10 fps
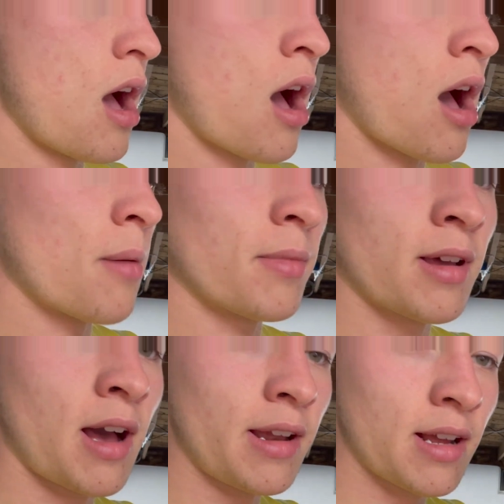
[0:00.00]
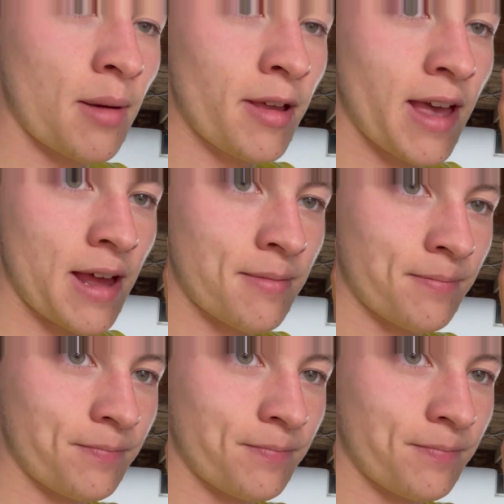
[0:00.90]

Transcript: Cut and Come Again.